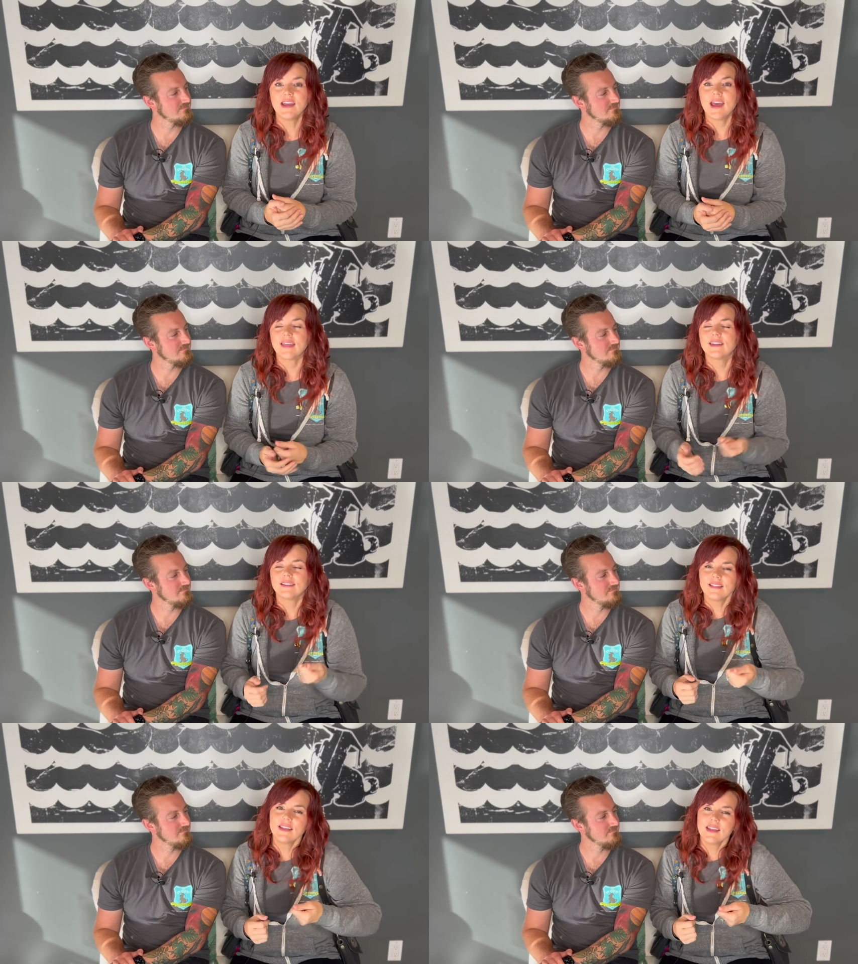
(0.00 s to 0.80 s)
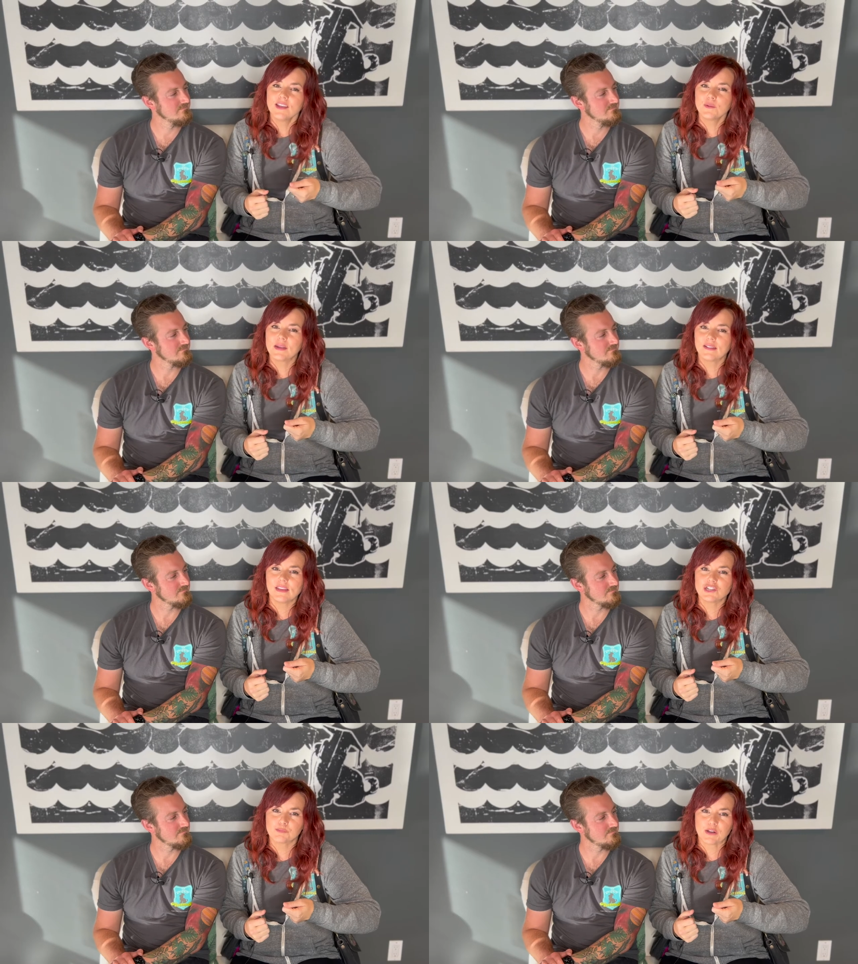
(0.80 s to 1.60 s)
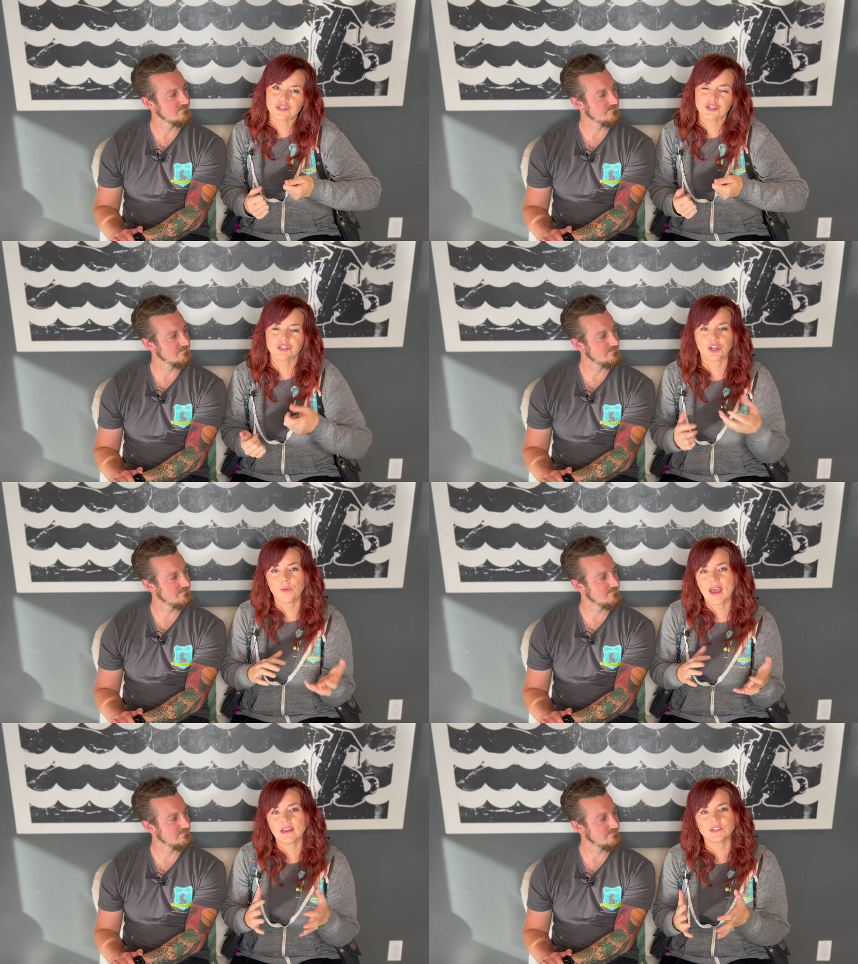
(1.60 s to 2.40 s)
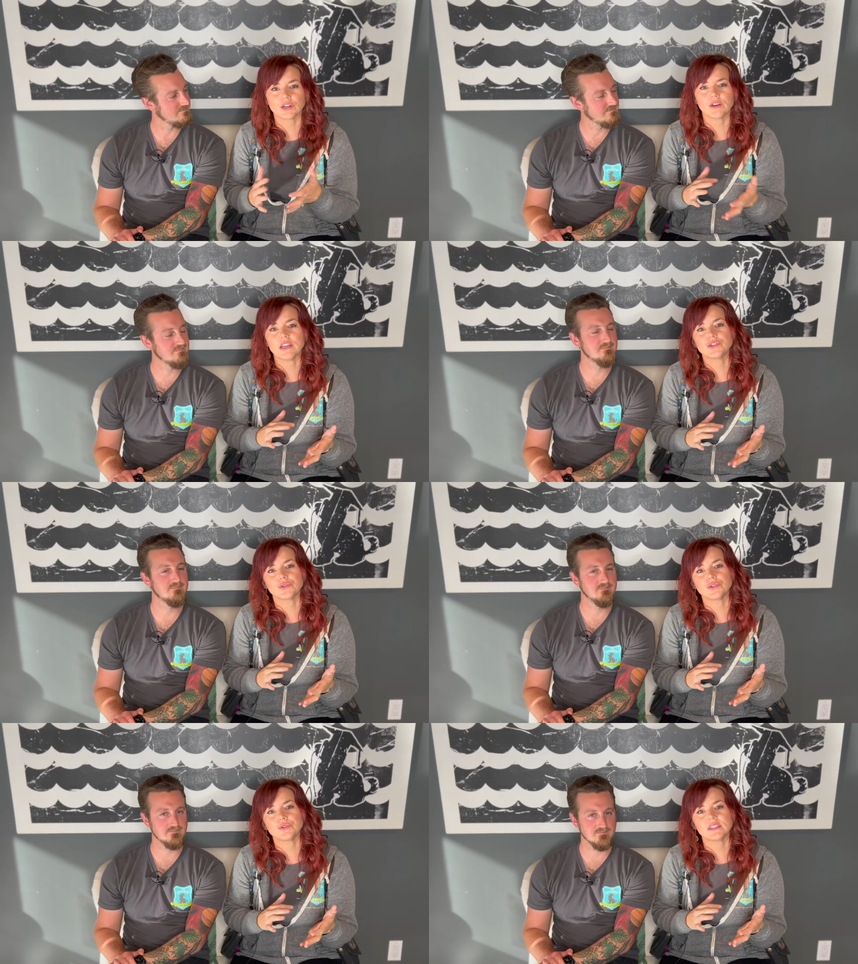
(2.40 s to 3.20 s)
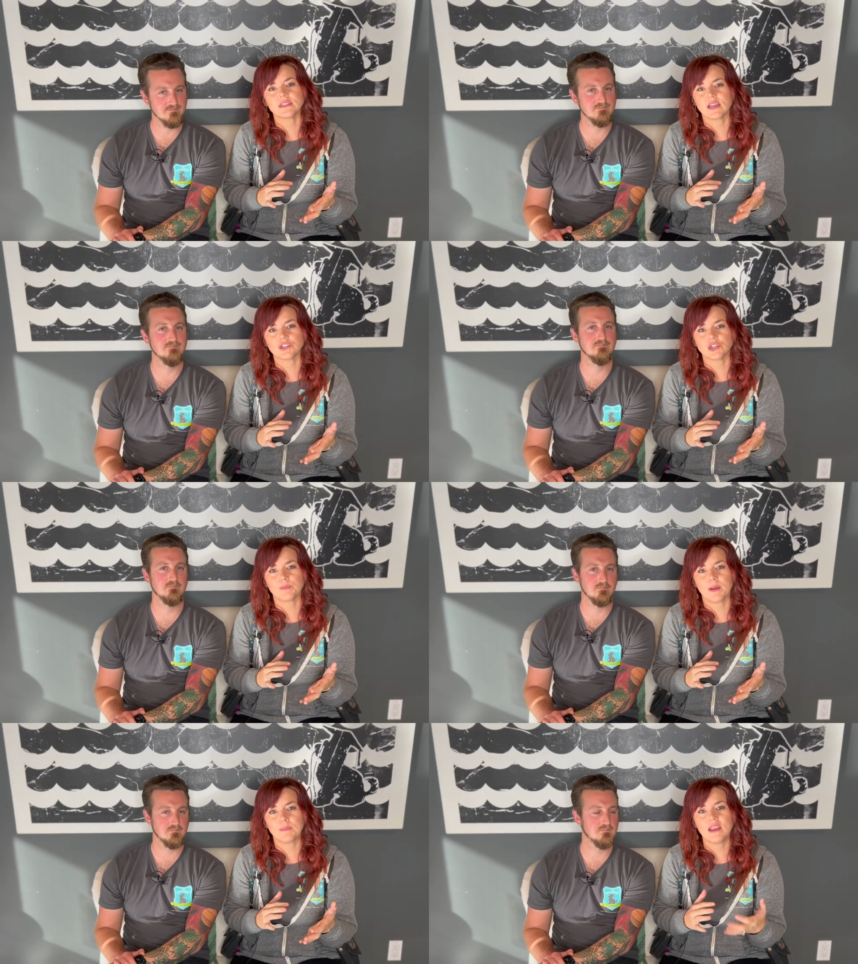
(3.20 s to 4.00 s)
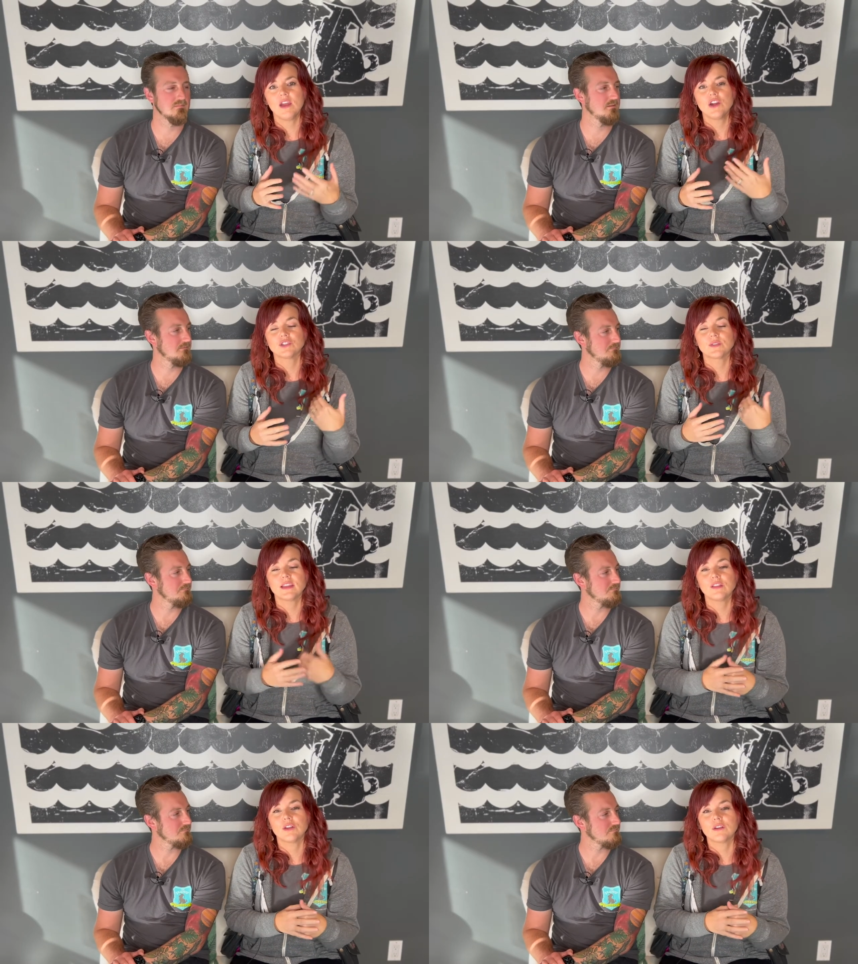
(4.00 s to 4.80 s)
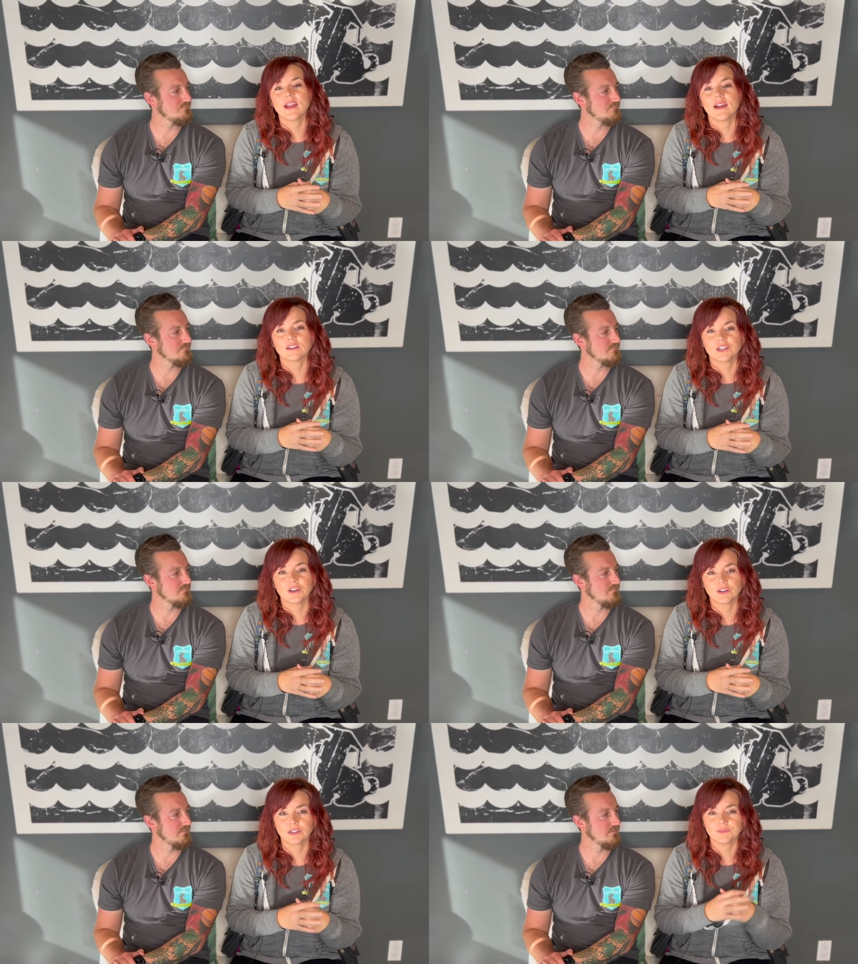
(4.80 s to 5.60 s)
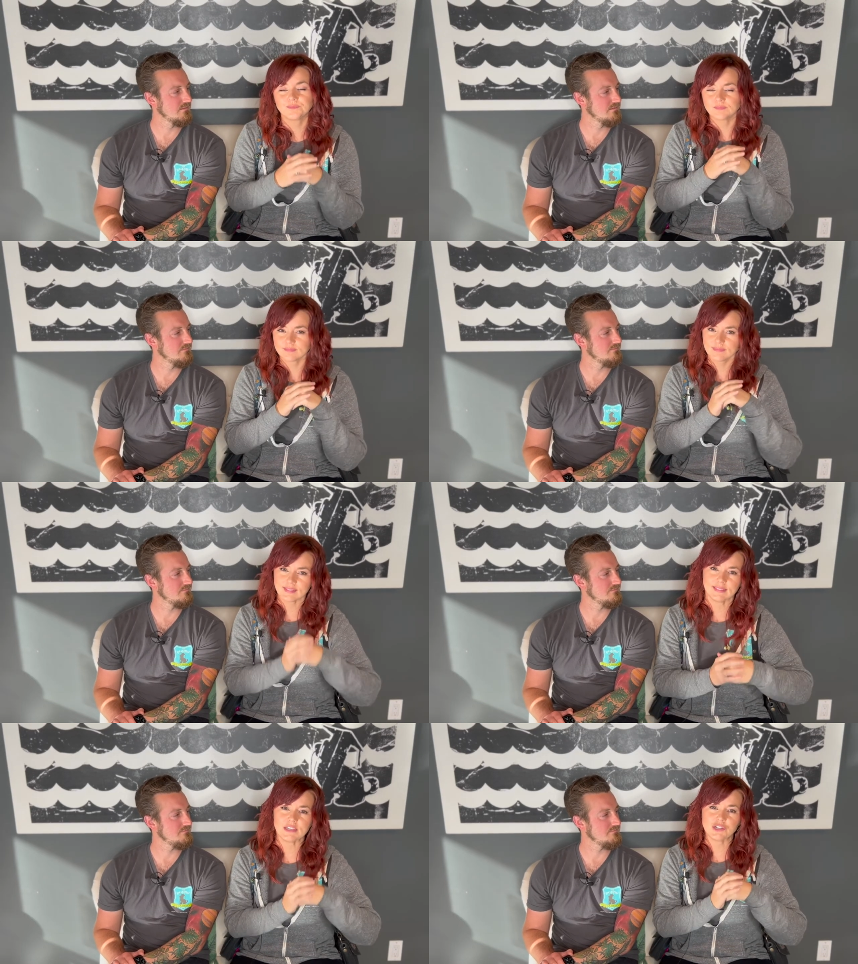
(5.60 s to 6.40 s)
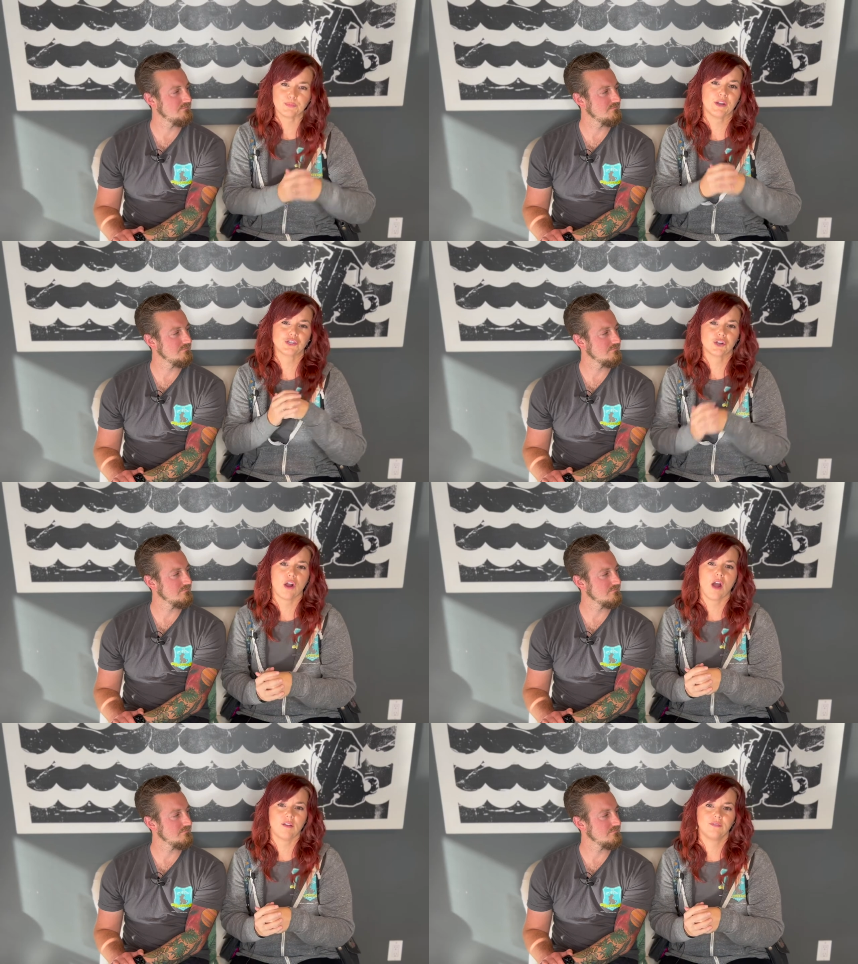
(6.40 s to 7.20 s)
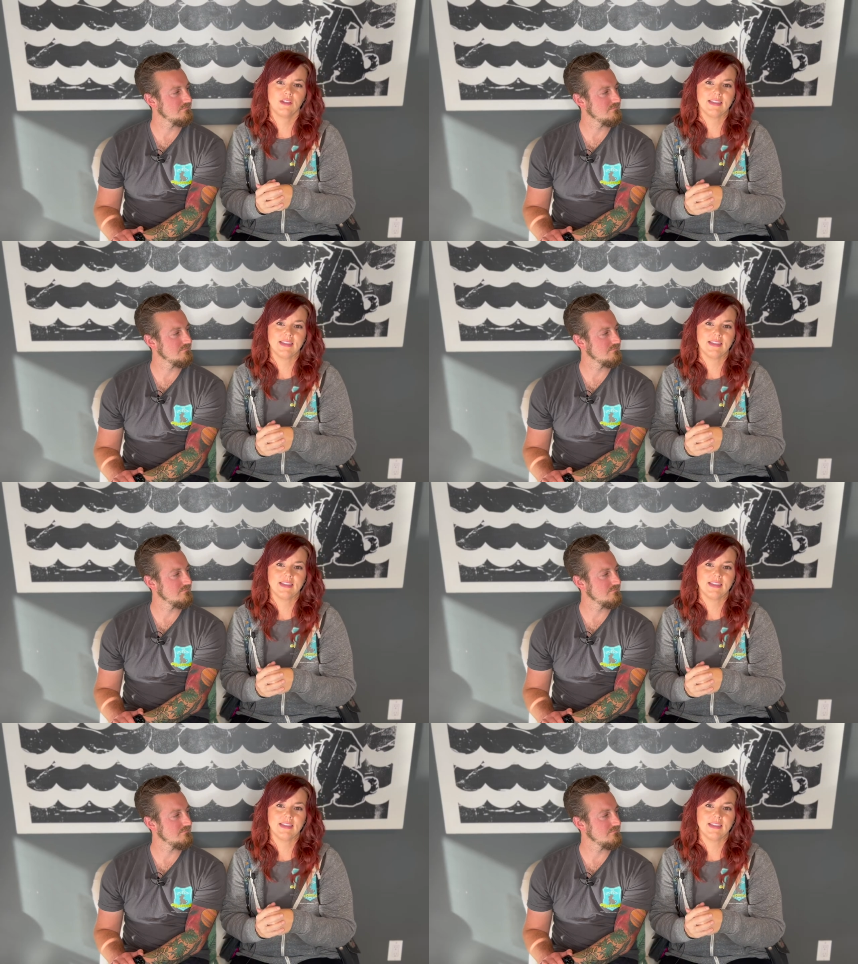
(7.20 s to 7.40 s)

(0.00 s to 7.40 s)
Speaker 1: and then a little bit of leash pressure to go ahead and start introducing that to your puppy so they learn how to turn leash pressure off.